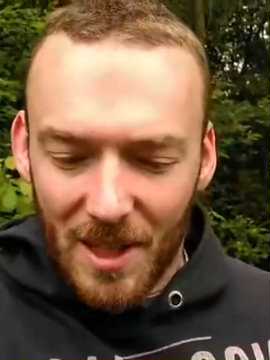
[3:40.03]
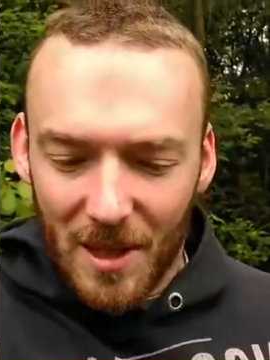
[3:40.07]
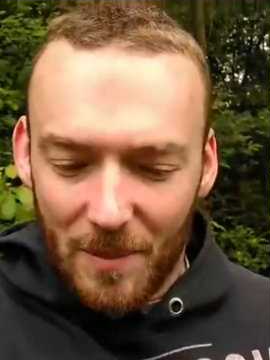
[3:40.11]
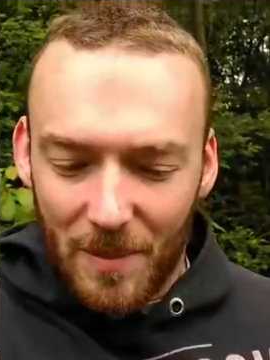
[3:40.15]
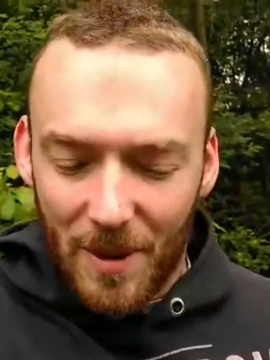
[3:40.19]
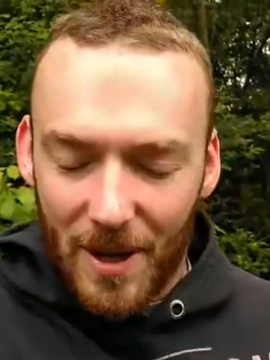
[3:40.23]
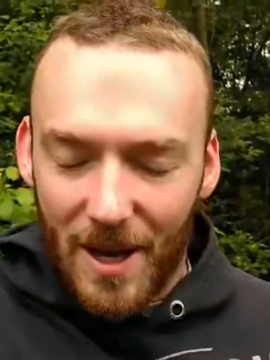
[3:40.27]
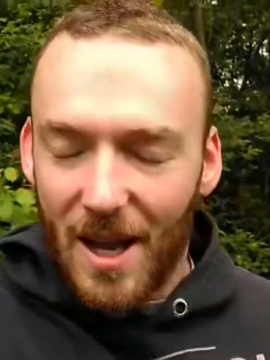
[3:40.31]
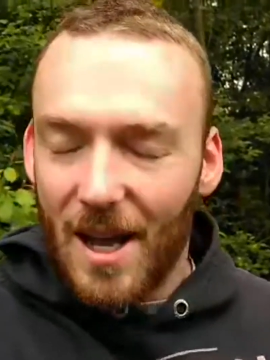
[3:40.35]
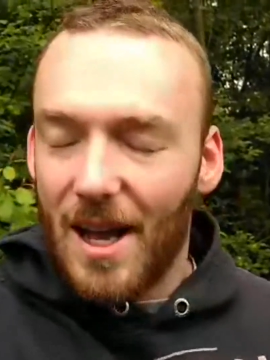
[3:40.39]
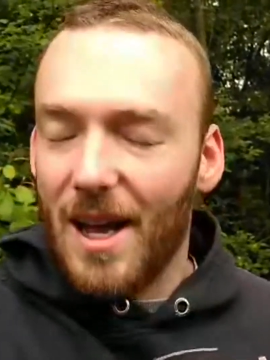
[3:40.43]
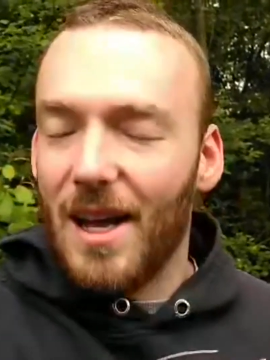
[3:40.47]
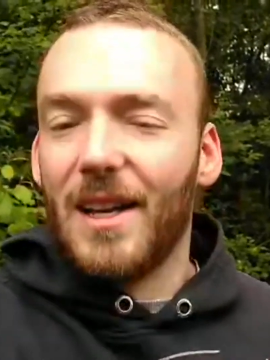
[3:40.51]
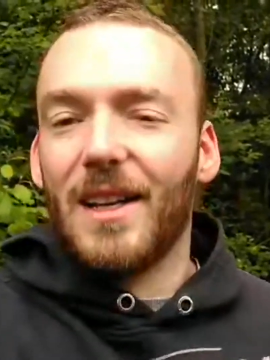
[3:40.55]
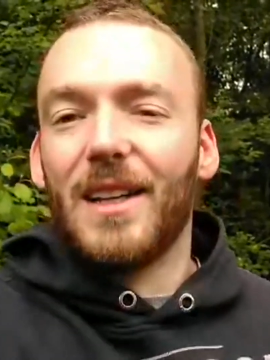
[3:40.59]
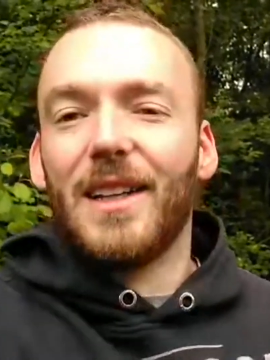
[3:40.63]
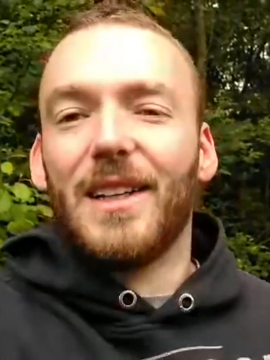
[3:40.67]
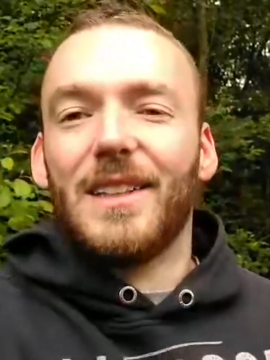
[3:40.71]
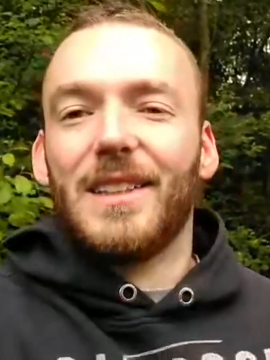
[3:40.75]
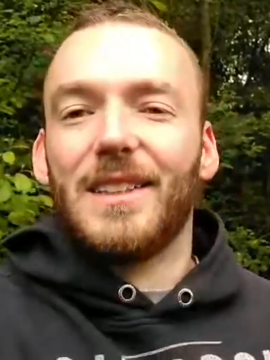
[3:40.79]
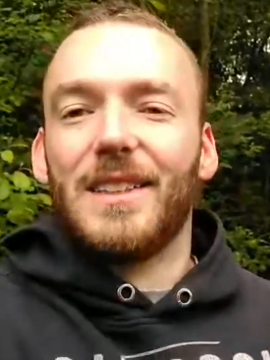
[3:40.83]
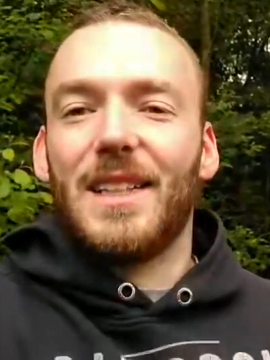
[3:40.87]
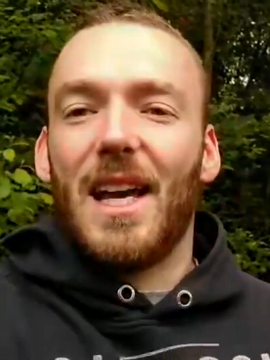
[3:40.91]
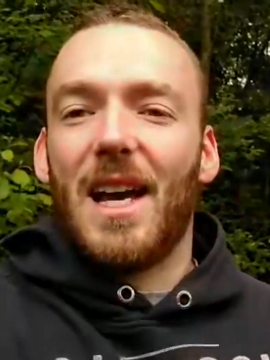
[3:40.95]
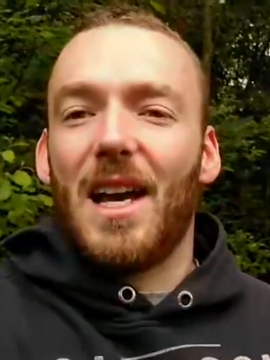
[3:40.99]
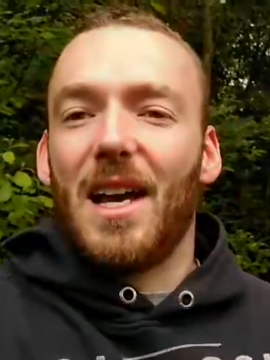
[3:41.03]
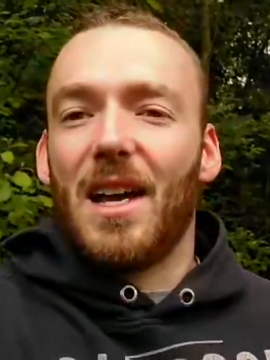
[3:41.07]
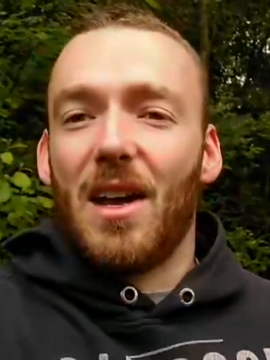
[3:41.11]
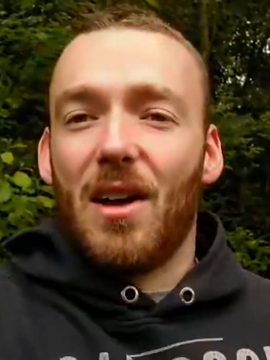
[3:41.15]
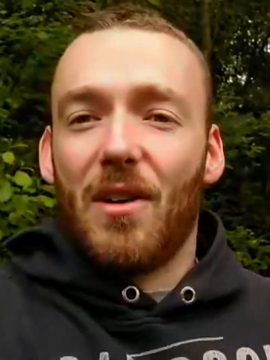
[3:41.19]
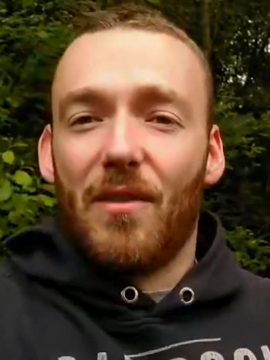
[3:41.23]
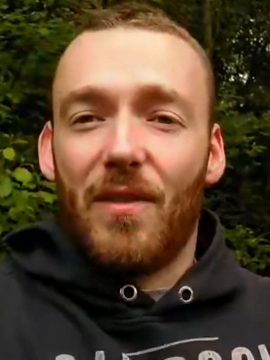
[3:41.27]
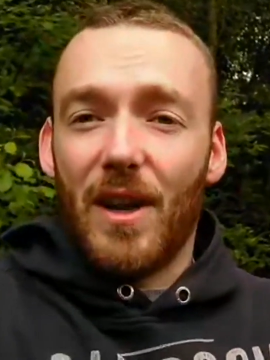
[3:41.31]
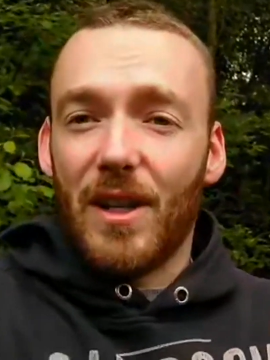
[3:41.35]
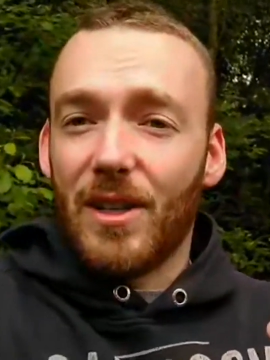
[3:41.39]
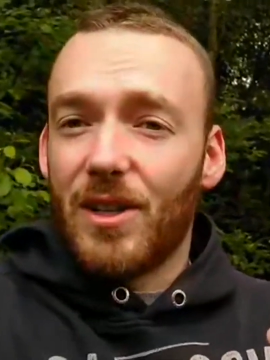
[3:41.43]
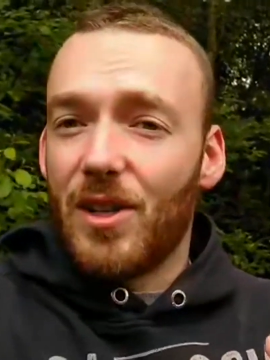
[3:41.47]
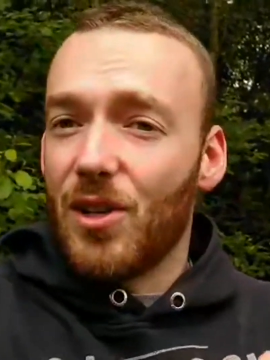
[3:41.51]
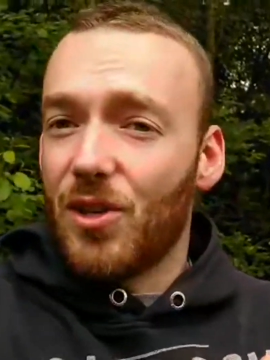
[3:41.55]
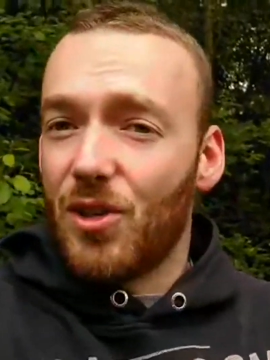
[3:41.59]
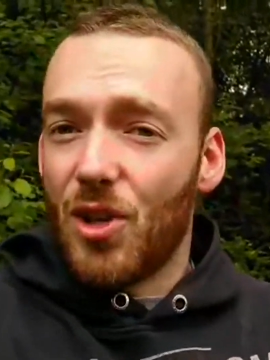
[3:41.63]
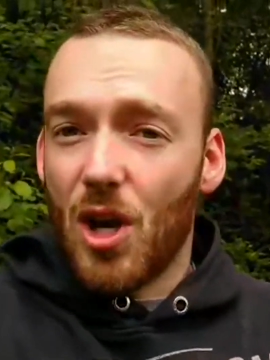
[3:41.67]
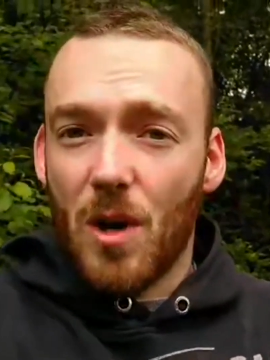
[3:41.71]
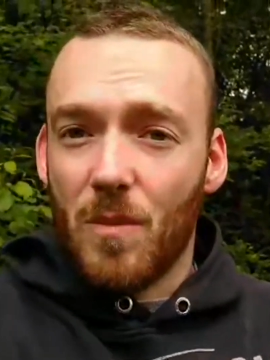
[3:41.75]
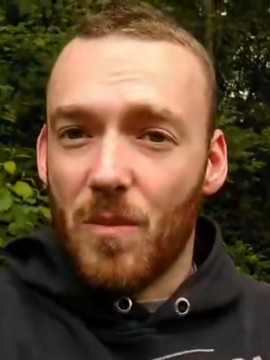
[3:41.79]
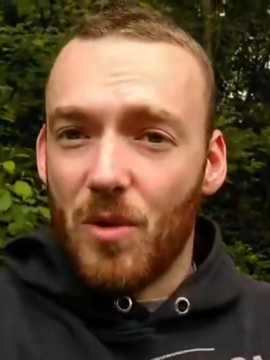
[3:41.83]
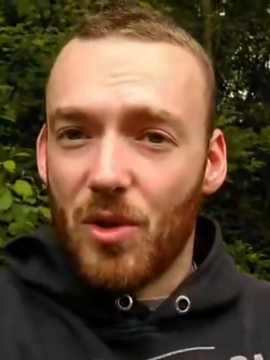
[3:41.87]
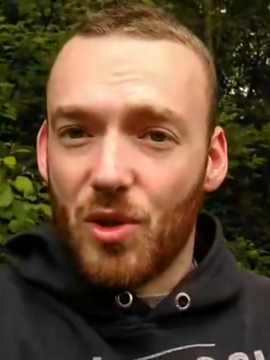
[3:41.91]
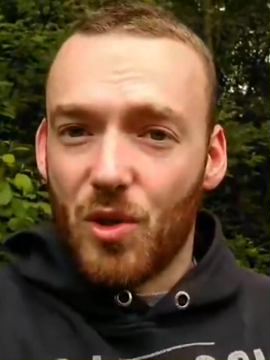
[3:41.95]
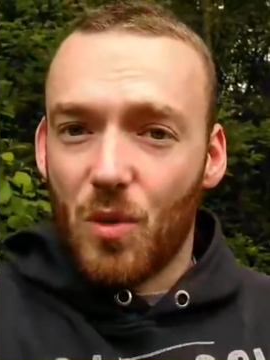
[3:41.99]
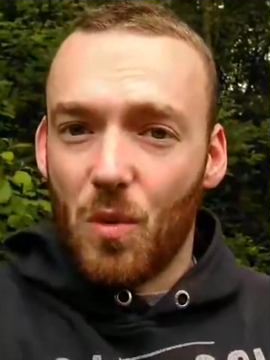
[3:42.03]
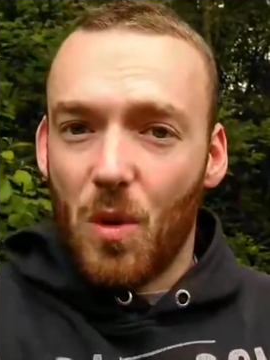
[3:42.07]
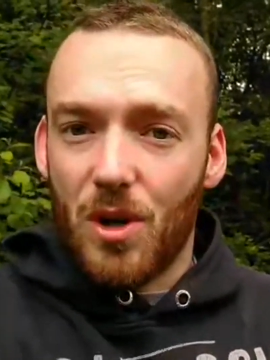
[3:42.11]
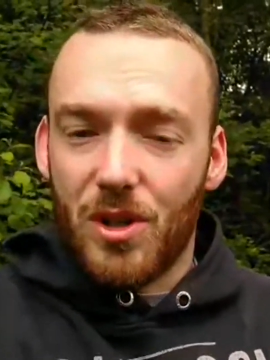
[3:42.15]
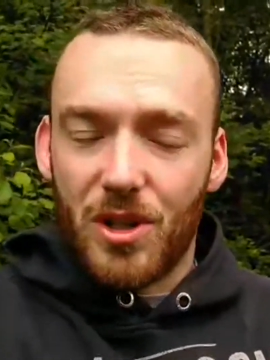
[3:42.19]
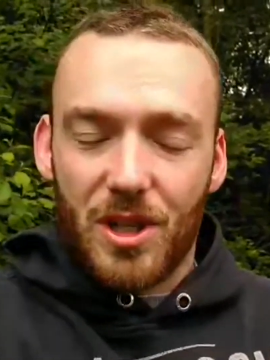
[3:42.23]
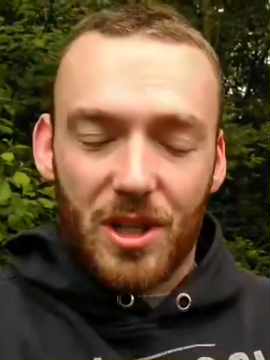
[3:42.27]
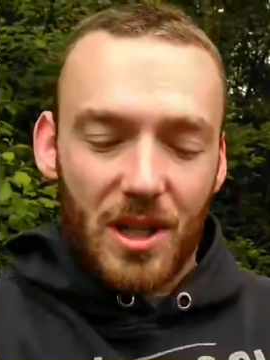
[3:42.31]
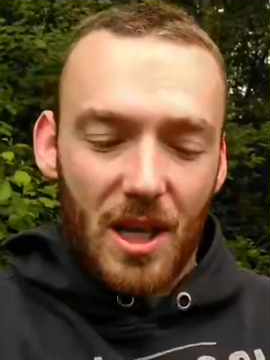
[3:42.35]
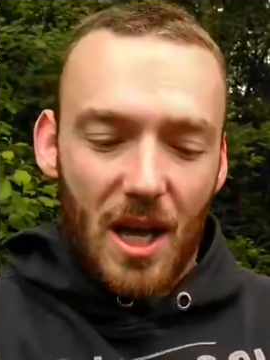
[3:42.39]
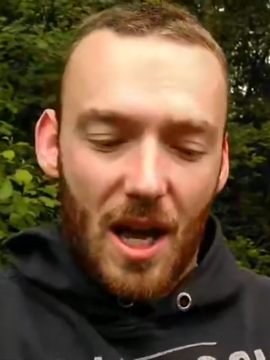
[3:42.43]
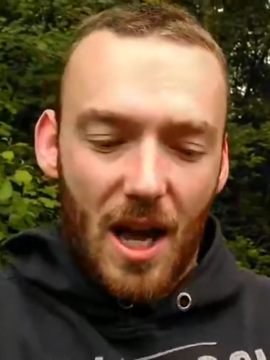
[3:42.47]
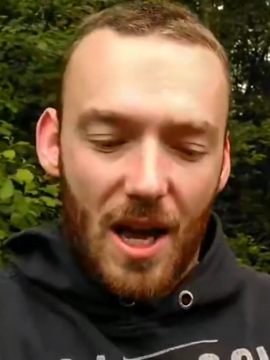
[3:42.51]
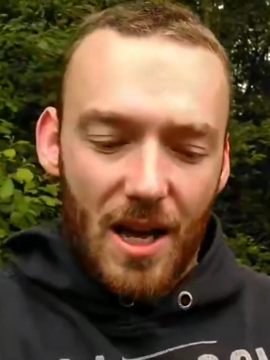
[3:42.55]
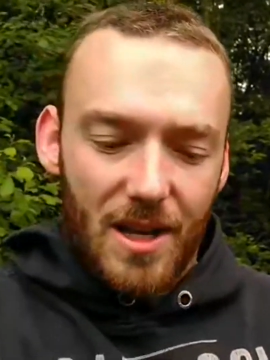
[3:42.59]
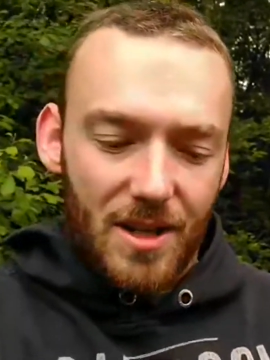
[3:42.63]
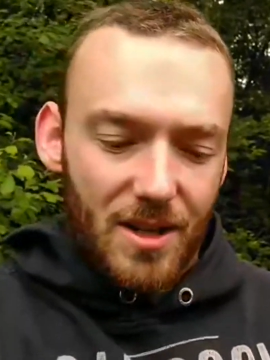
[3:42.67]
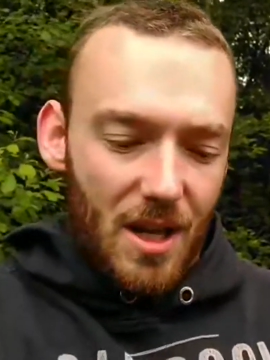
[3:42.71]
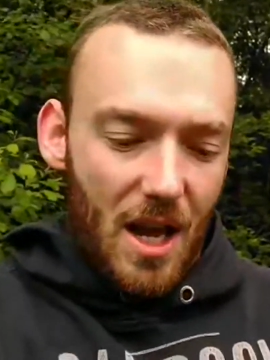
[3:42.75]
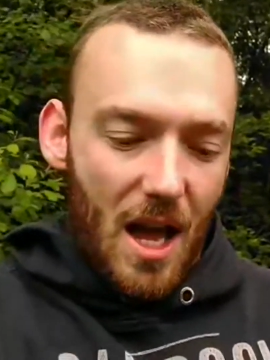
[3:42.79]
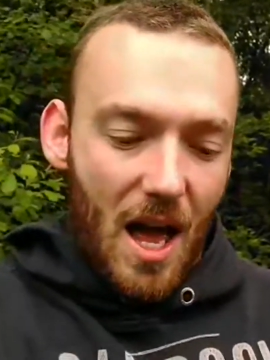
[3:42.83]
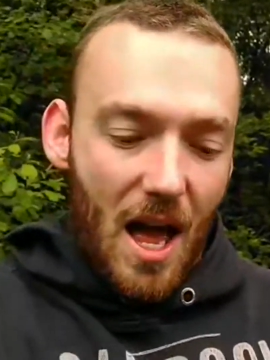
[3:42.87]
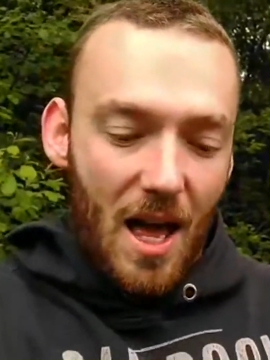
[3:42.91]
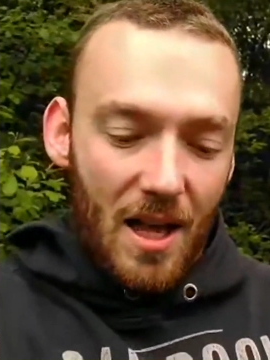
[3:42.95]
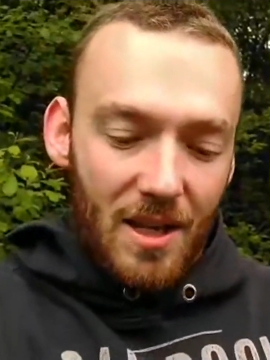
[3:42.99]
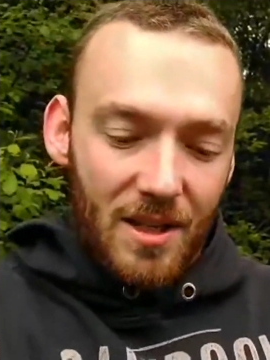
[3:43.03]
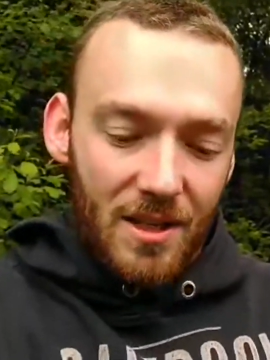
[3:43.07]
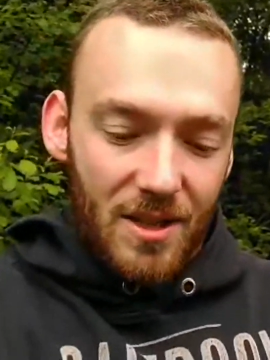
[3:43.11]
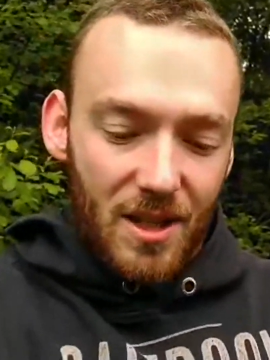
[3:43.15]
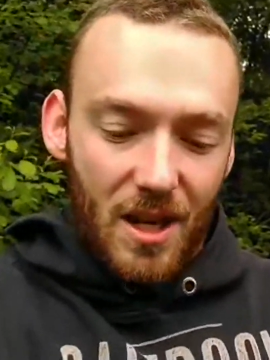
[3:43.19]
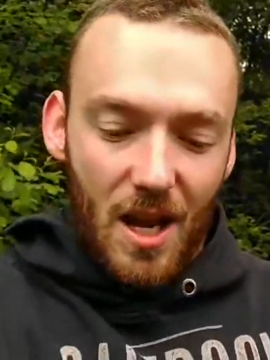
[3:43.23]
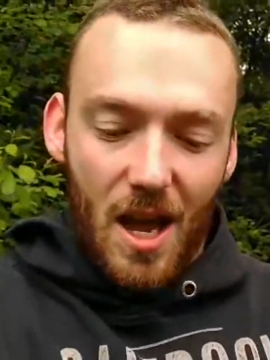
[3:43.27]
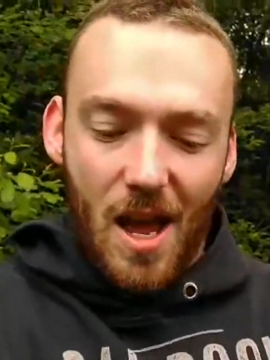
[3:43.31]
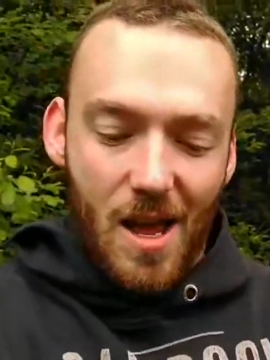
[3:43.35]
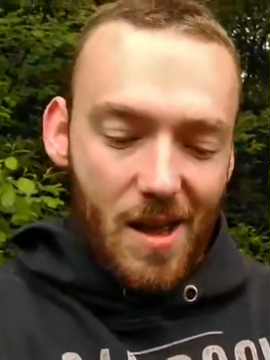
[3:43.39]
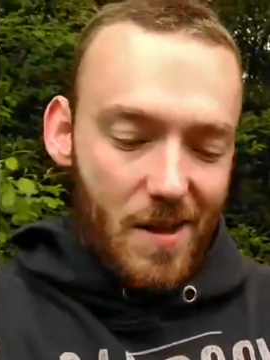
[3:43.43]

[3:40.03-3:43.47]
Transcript: But yeah, thank you so much for watching, guys, and